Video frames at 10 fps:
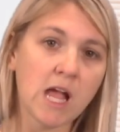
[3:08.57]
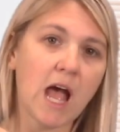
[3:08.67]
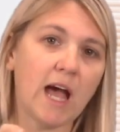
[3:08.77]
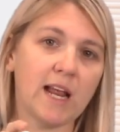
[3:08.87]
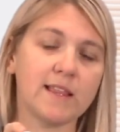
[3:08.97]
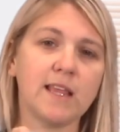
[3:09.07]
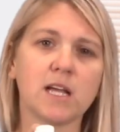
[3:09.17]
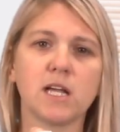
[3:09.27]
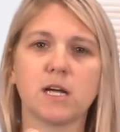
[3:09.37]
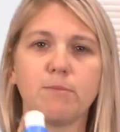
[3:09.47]
And I think
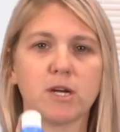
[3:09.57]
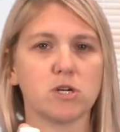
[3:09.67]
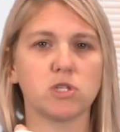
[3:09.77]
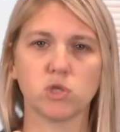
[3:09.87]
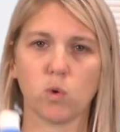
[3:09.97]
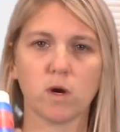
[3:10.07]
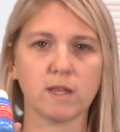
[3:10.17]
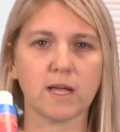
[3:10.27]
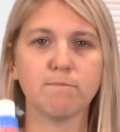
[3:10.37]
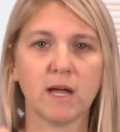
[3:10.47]
like a bigger store
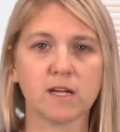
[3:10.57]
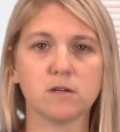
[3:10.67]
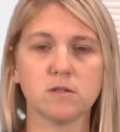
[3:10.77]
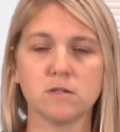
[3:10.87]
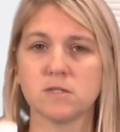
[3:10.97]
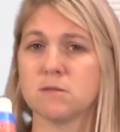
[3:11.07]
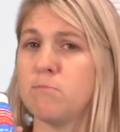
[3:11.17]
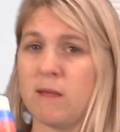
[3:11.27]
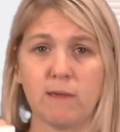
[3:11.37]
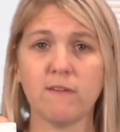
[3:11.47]
like Michael's,
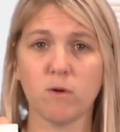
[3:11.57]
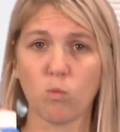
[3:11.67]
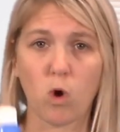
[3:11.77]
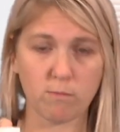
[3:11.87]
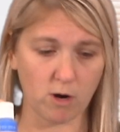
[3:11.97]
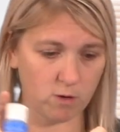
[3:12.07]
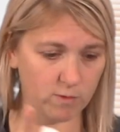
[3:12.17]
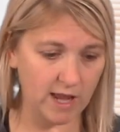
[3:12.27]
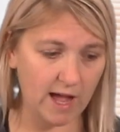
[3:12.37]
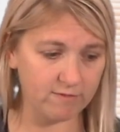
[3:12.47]
maybe even Walmart would
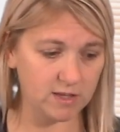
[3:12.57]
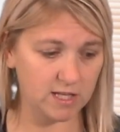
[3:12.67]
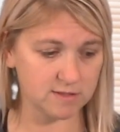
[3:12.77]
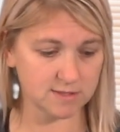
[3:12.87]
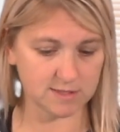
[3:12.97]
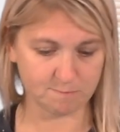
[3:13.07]
have these.